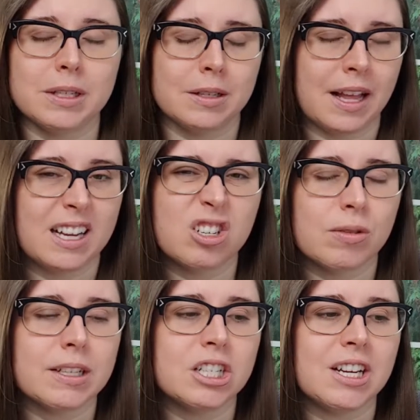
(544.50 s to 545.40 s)
it's like a
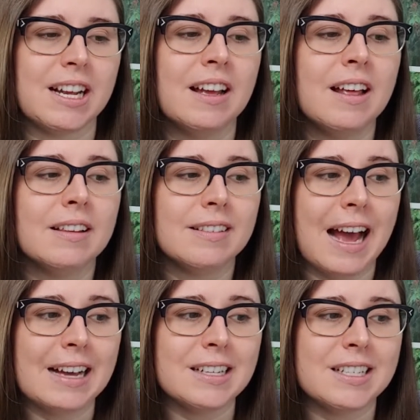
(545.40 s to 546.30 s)
trilogy,
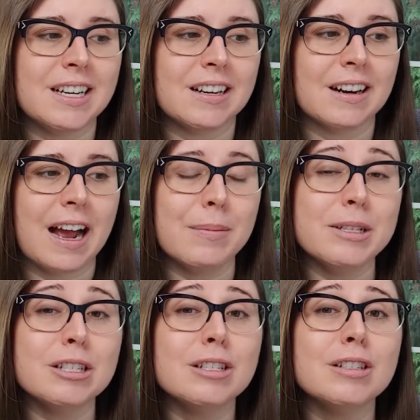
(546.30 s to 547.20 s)
last year I'd
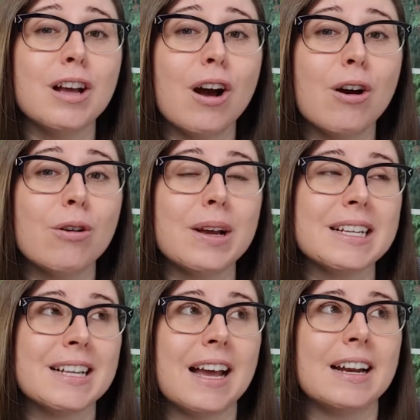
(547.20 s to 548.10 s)
been so
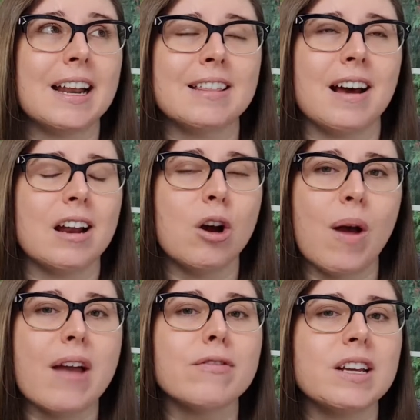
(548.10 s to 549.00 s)
excited. I thought, oh,
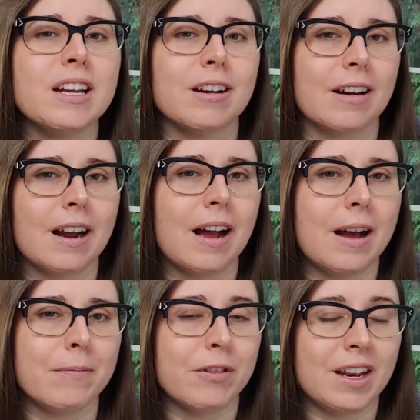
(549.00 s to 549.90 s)
every year
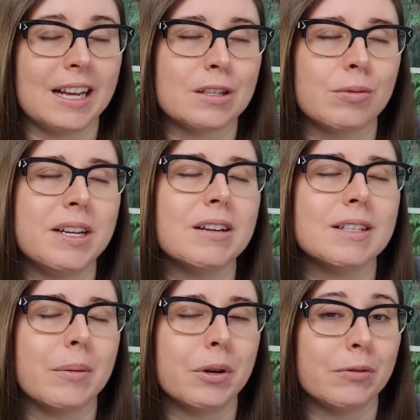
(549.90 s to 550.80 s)
um, for the next three
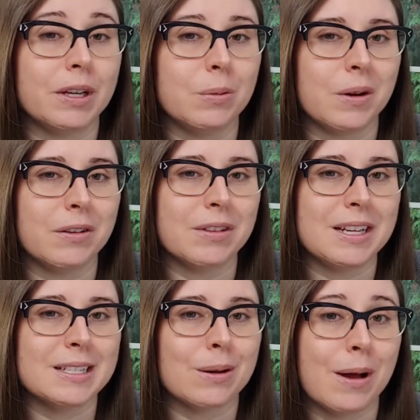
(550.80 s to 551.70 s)
years, I'm going to read one of
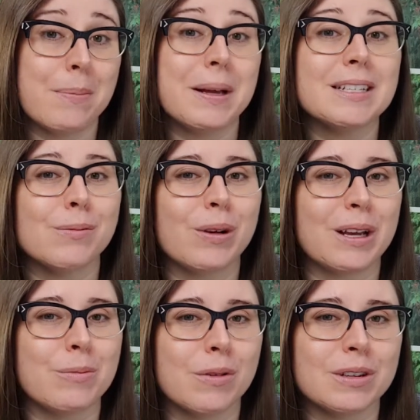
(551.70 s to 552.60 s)
these. So I picked up
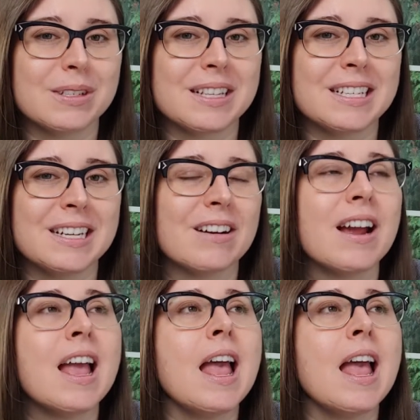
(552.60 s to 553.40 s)
Wicked Mortals this year,